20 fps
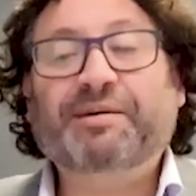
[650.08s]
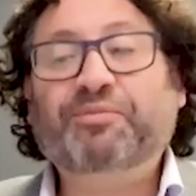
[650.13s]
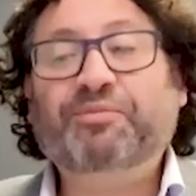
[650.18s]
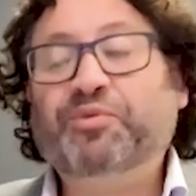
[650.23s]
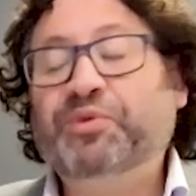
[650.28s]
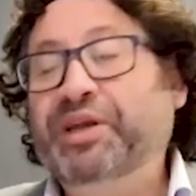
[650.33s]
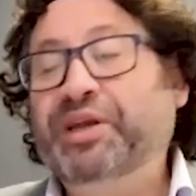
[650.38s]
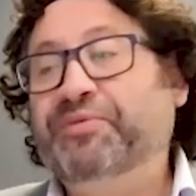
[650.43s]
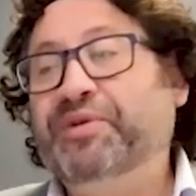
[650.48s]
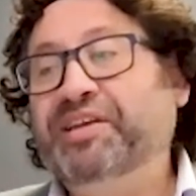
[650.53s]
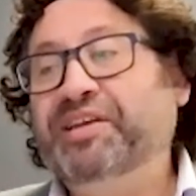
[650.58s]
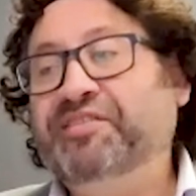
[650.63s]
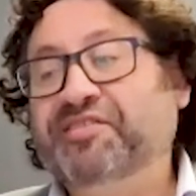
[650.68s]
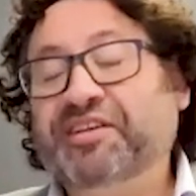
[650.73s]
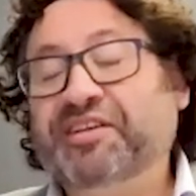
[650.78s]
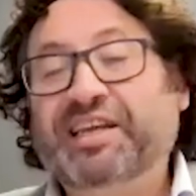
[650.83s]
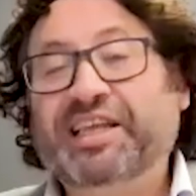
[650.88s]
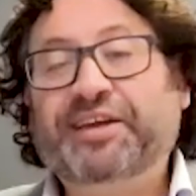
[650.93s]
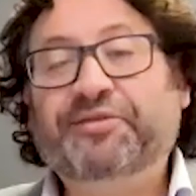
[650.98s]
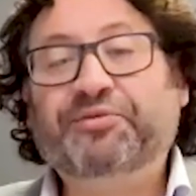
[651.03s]
We
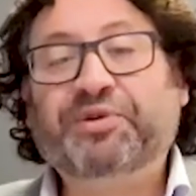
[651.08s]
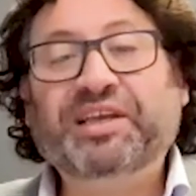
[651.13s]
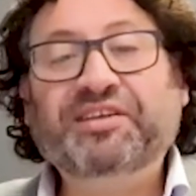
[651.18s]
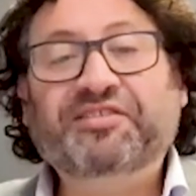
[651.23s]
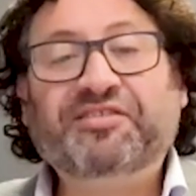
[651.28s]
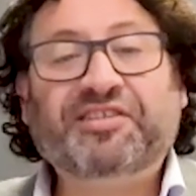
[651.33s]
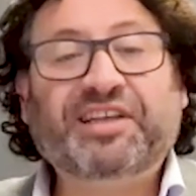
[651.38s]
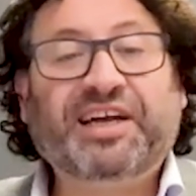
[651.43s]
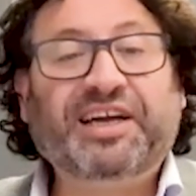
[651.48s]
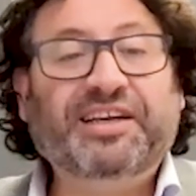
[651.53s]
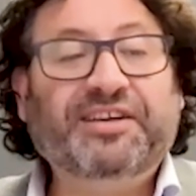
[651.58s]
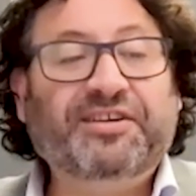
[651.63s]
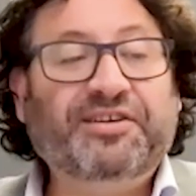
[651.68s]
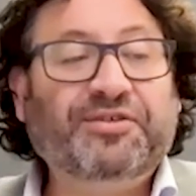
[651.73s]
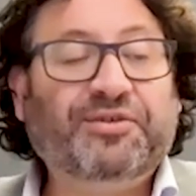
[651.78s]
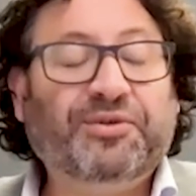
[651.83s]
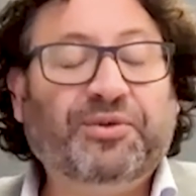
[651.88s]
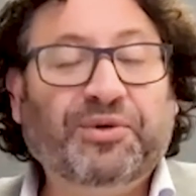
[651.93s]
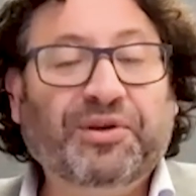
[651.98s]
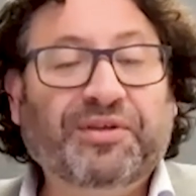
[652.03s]
recently restated
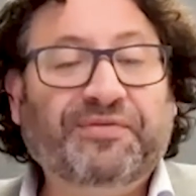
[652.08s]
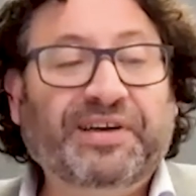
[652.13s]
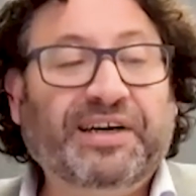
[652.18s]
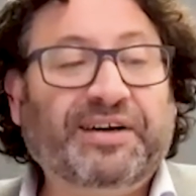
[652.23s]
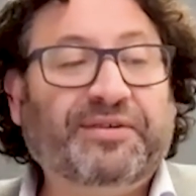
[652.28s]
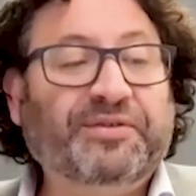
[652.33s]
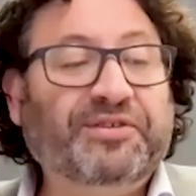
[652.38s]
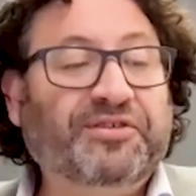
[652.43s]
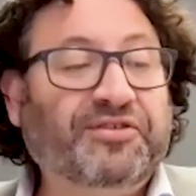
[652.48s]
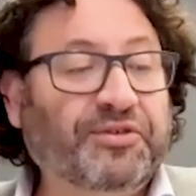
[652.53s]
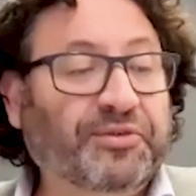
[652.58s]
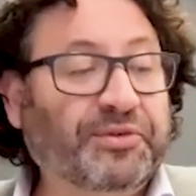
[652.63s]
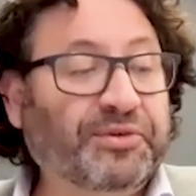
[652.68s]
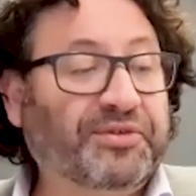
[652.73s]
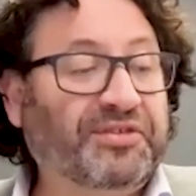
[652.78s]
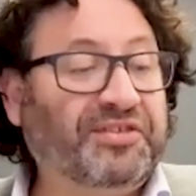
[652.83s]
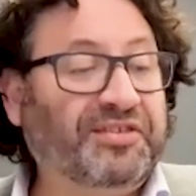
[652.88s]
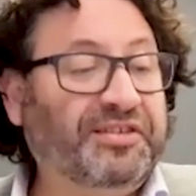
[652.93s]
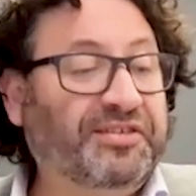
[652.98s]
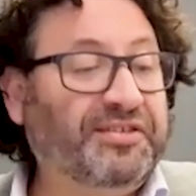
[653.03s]
all of our
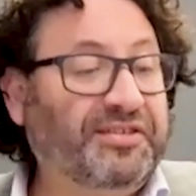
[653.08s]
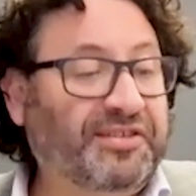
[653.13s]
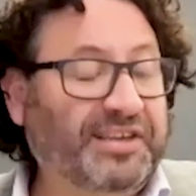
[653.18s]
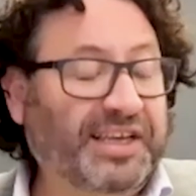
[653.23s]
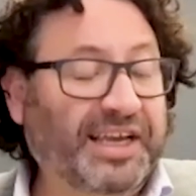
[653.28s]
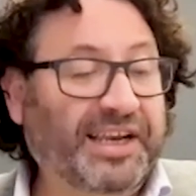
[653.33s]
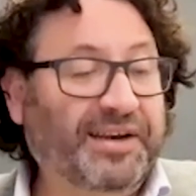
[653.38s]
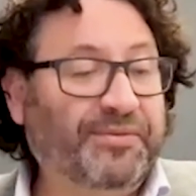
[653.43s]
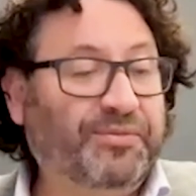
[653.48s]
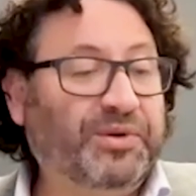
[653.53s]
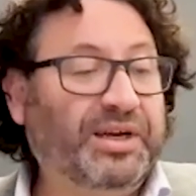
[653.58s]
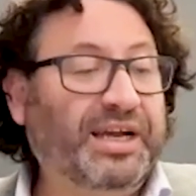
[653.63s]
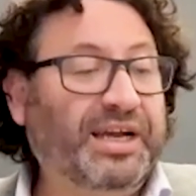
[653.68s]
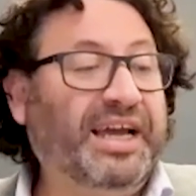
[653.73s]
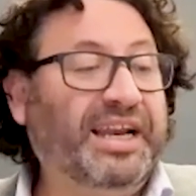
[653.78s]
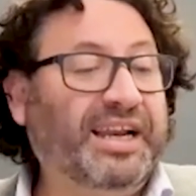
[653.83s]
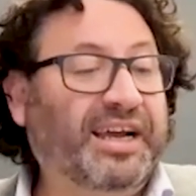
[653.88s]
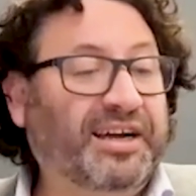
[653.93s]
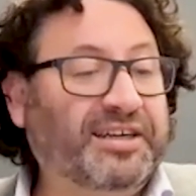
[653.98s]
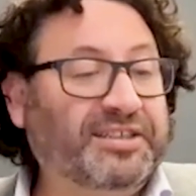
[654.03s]
resources, and
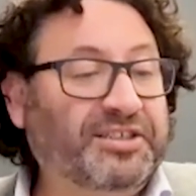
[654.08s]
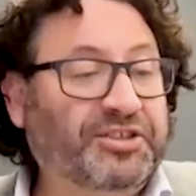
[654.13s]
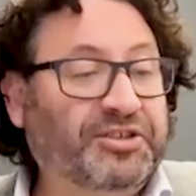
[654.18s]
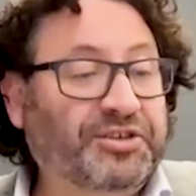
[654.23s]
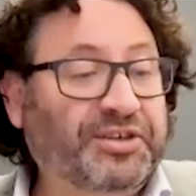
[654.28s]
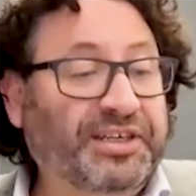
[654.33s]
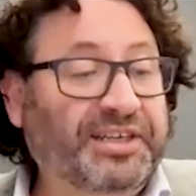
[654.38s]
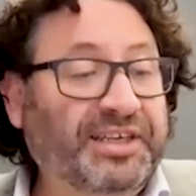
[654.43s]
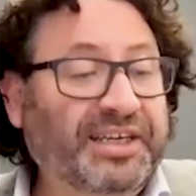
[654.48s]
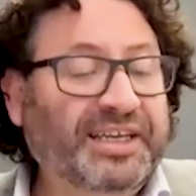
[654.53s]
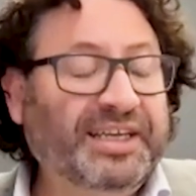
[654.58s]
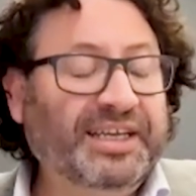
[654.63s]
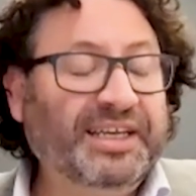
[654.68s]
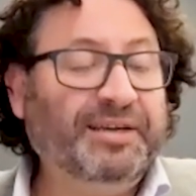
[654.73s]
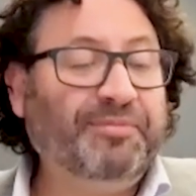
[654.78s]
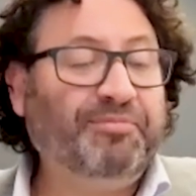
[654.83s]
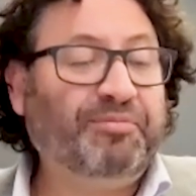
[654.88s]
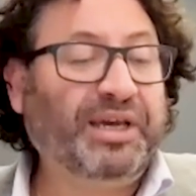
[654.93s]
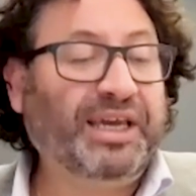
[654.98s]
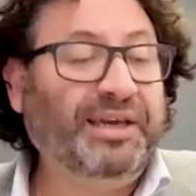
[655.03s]
at 100
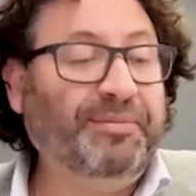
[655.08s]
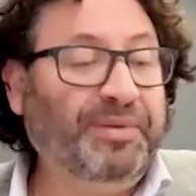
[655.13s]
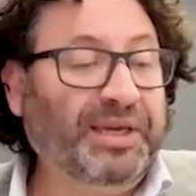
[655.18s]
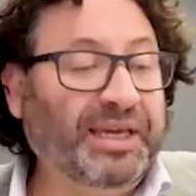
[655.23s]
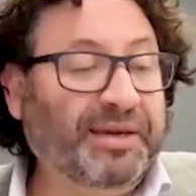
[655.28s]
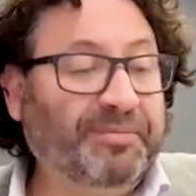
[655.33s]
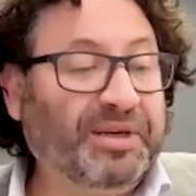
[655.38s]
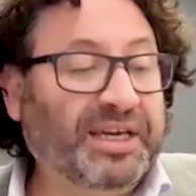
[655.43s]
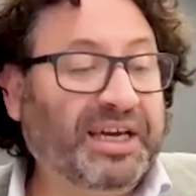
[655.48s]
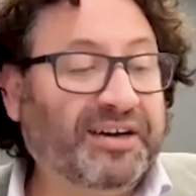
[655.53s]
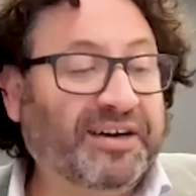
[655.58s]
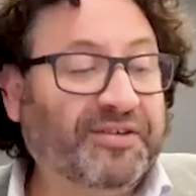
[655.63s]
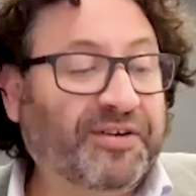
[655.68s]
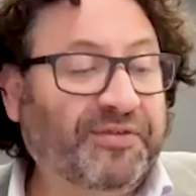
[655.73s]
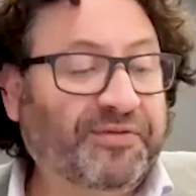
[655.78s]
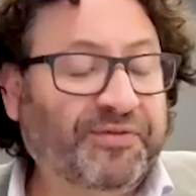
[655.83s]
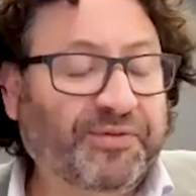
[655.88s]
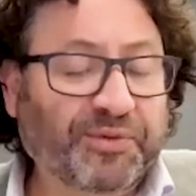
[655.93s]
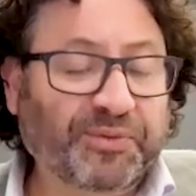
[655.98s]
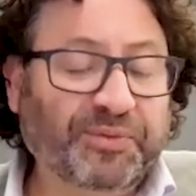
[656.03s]
ppm
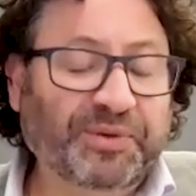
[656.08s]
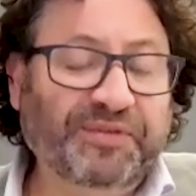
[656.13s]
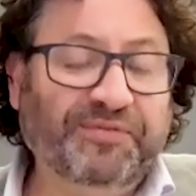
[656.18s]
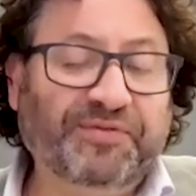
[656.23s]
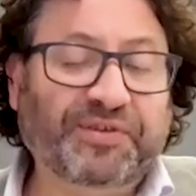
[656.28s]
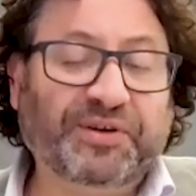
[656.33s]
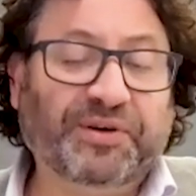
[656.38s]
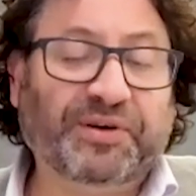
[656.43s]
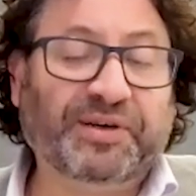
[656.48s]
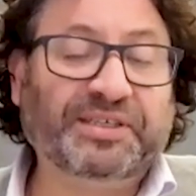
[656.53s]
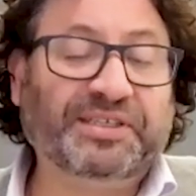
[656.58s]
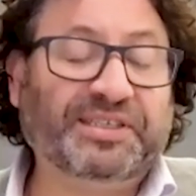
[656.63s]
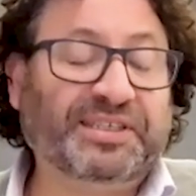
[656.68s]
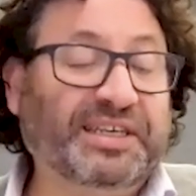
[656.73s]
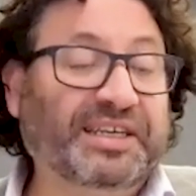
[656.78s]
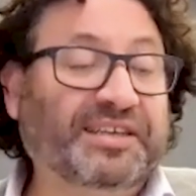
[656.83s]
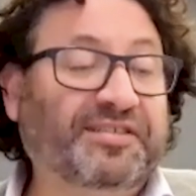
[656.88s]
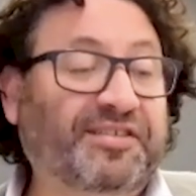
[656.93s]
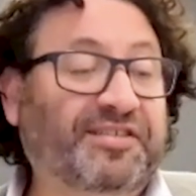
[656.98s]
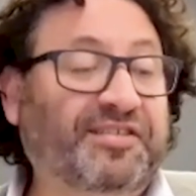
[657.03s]
cutoff, we've got,
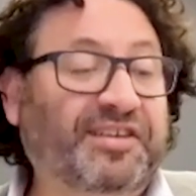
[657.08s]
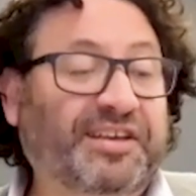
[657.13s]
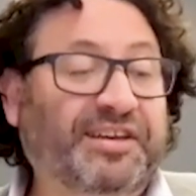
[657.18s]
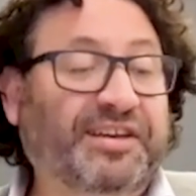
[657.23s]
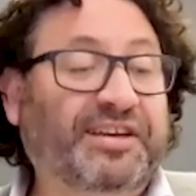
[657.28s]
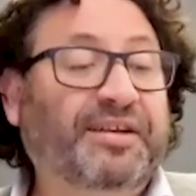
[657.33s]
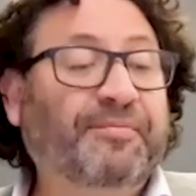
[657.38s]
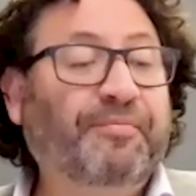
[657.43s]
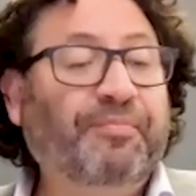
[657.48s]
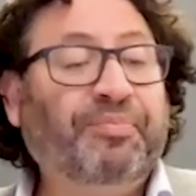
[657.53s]
as I said,